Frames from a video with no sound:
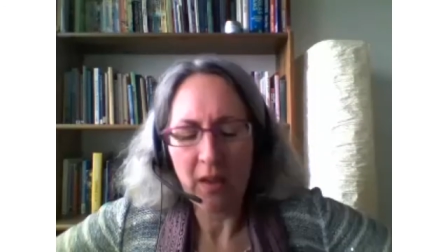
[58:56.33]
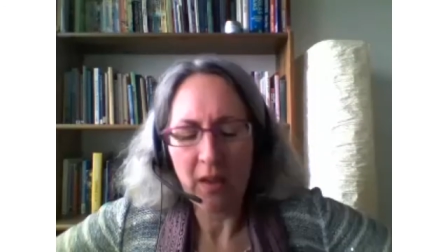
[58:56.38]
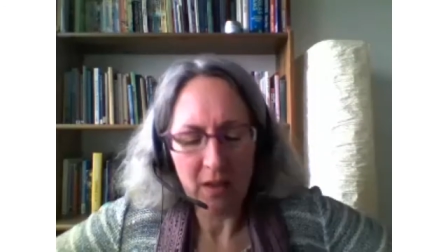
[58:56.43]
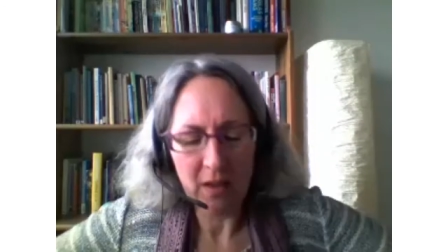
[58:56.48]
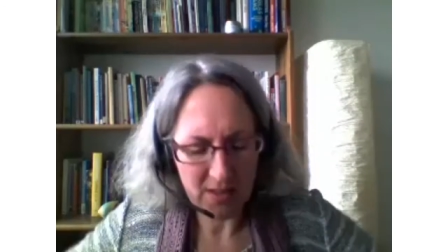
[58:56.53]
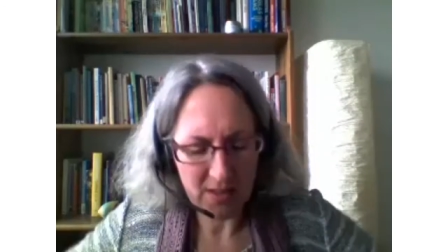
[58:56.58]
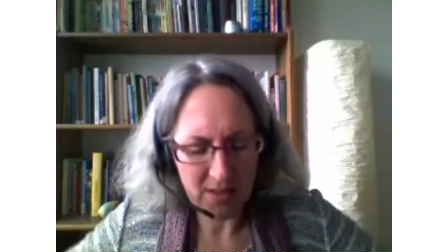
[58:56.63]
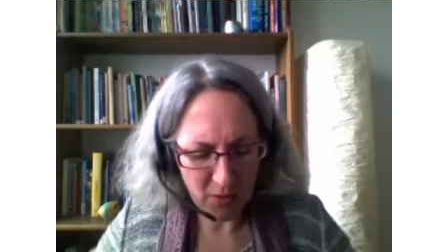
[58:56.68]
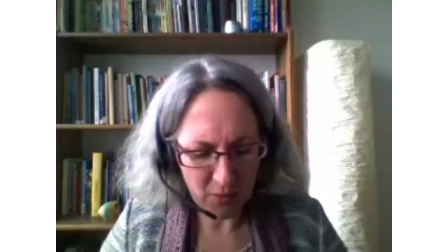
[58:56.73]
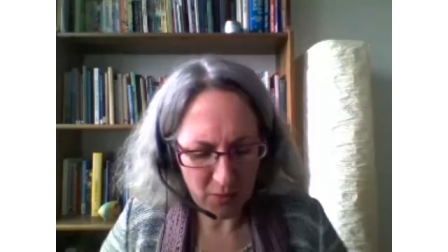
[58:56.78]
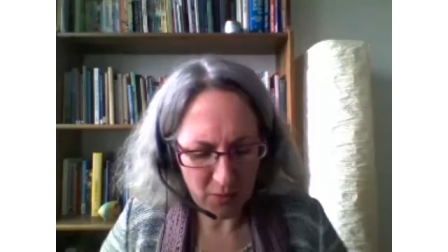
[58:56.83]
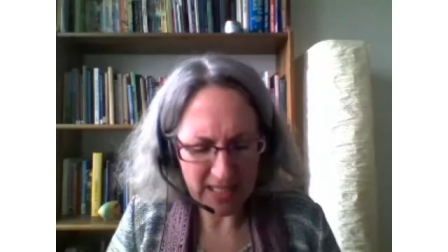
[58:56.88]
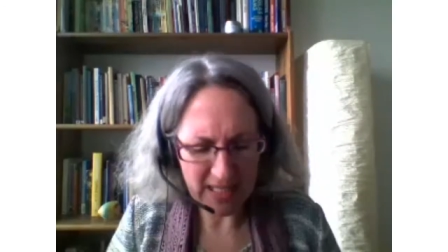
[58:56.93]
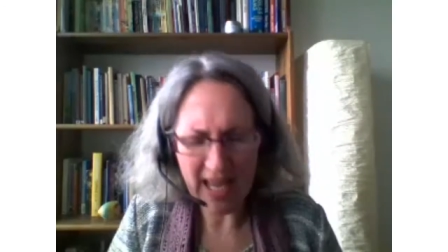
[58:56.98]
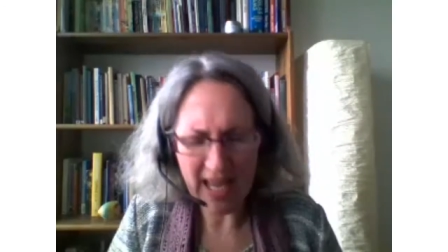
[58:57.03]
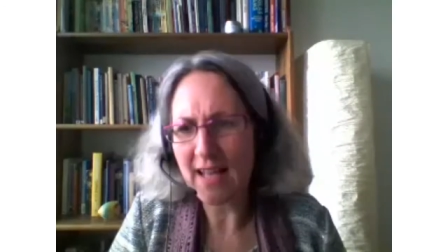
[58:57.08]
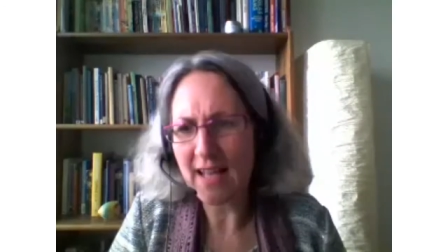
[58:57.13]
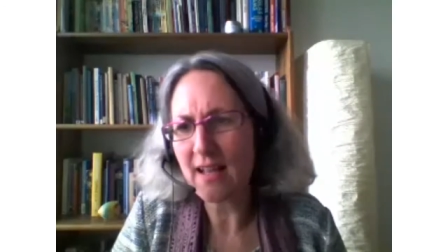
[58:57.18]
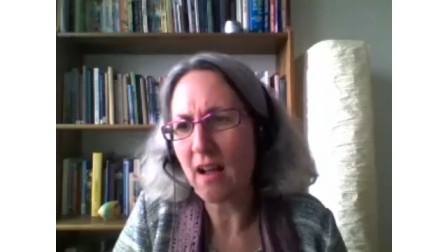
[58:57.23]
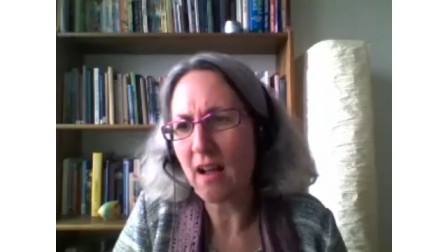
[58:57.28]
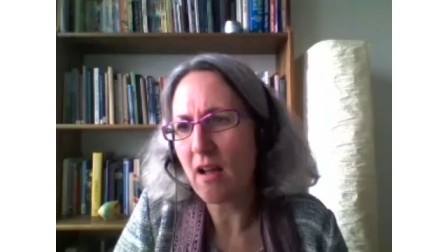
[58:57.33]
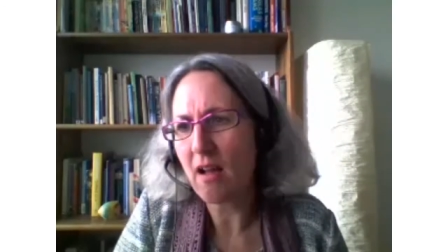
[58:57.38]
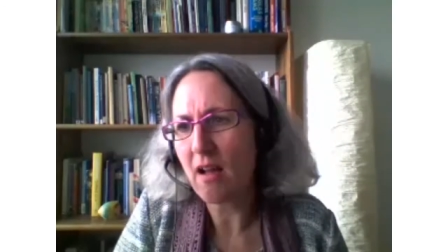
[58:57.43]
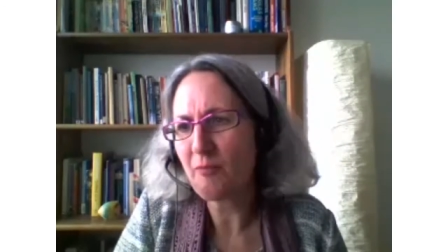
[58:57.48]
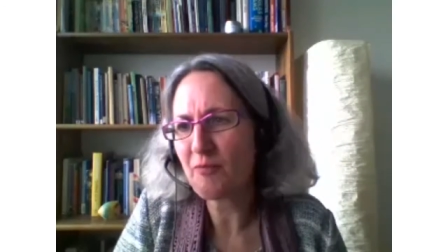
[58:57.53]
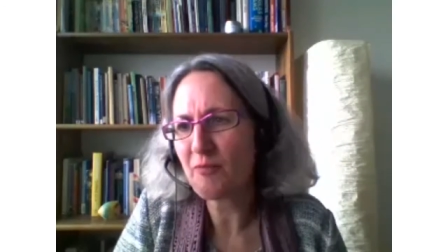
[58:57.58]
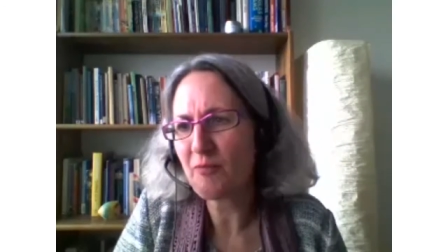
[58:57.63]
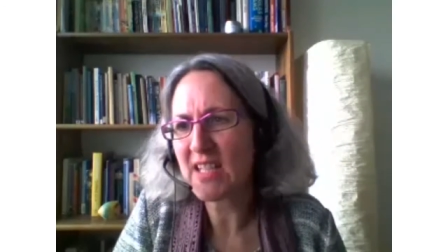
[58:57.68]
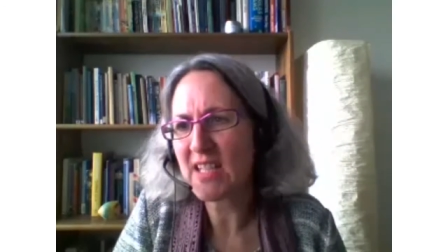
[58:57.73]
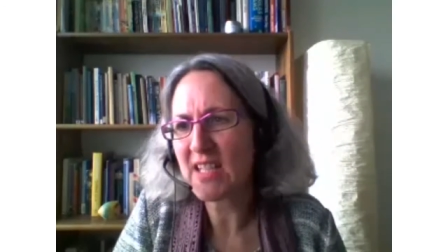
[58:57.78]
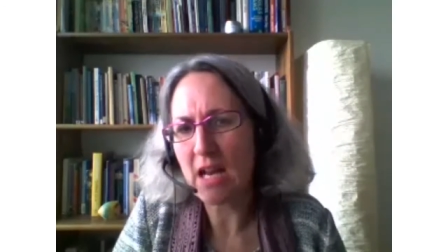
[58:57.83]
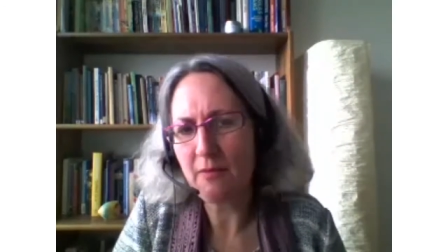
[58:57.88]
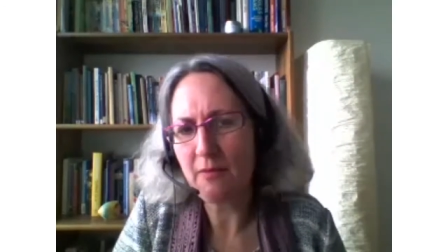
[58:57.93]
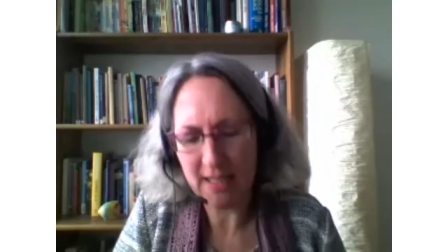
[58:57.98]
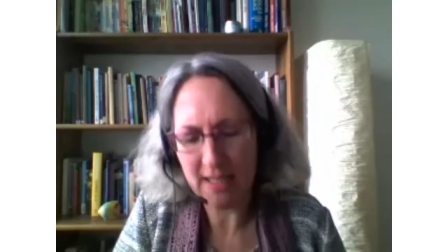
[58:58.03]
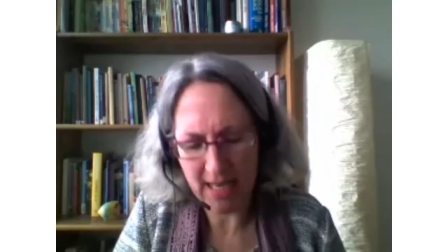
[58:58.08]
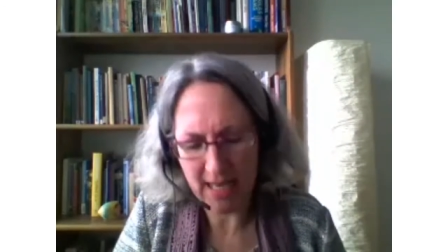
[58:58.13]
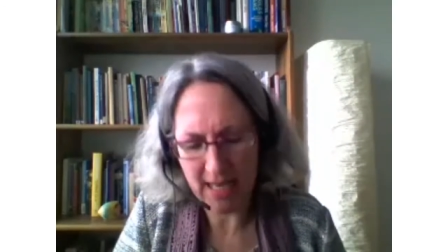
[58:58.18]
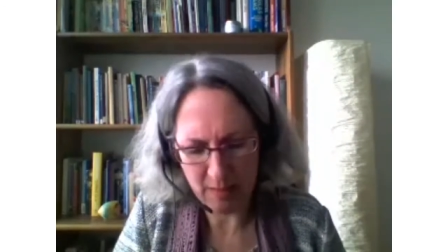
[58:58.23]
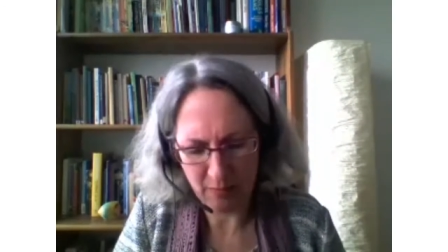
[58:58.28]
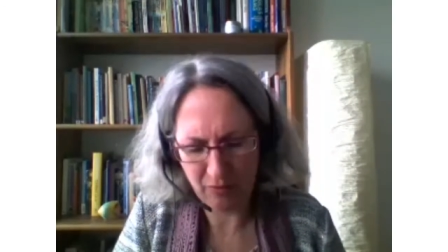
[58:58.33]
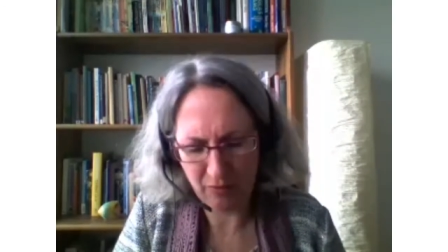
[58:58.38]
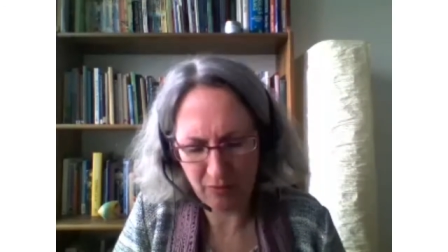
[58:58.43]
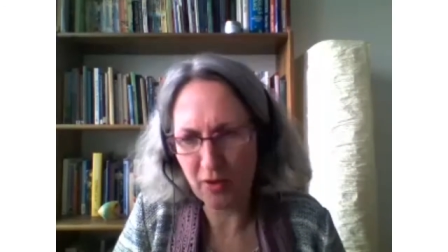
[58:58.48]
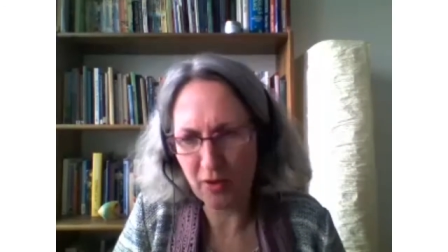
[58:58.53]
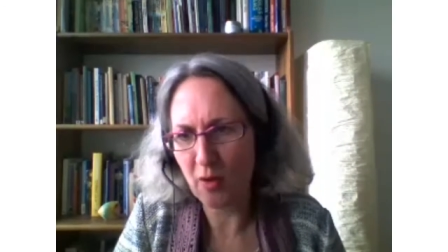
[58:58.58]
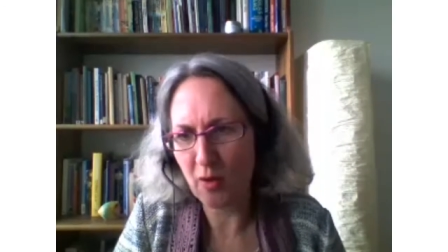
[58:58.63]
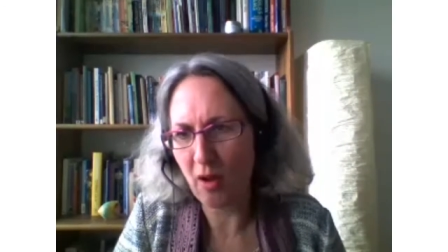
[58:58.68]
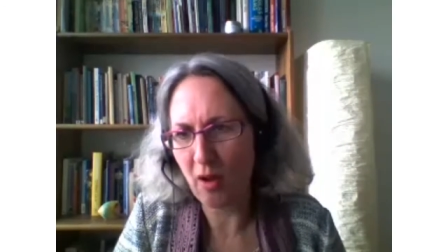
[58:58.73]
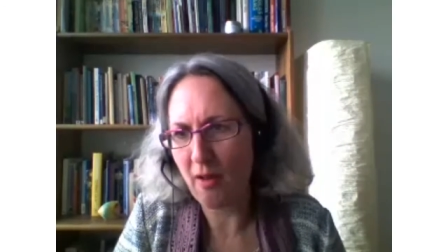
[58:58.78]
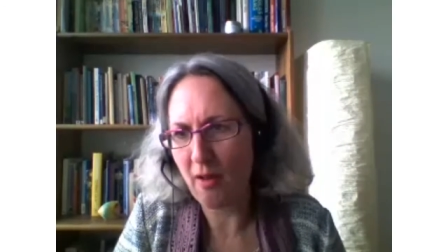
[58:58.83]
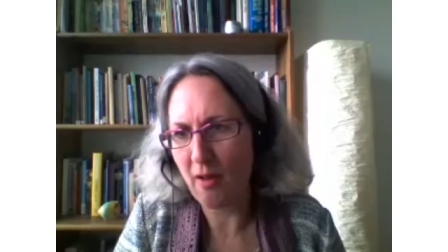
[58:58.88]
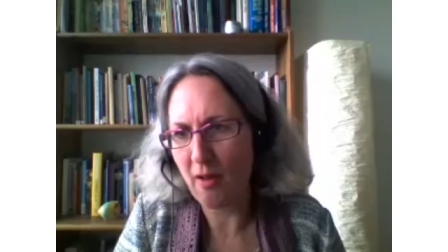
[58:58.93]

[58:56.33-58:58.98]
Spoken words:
So yeah, Sarah came through.